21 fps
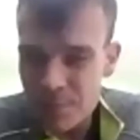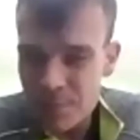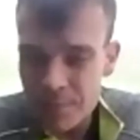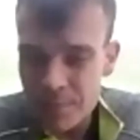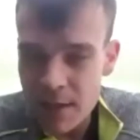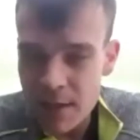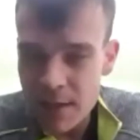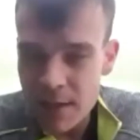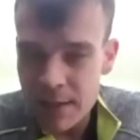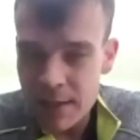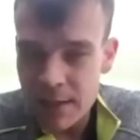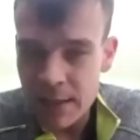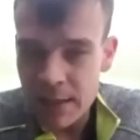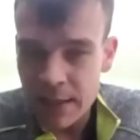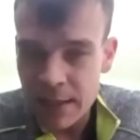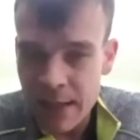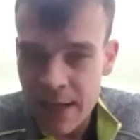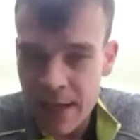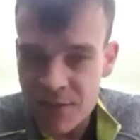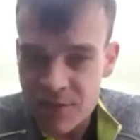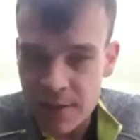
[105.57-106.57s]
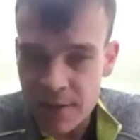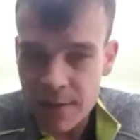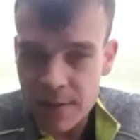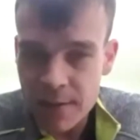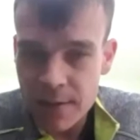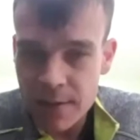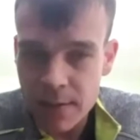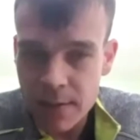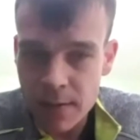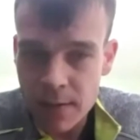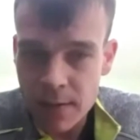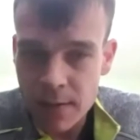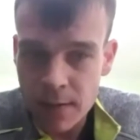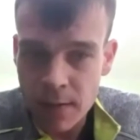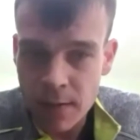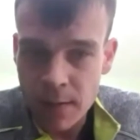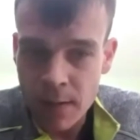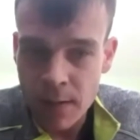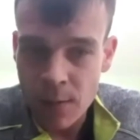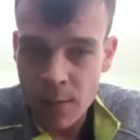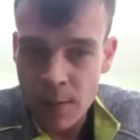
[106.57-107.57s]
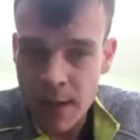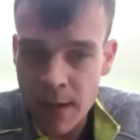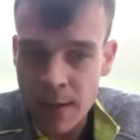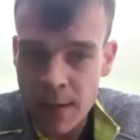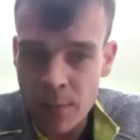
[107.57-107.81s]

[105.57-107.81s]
brilliant little gadget, you know, that way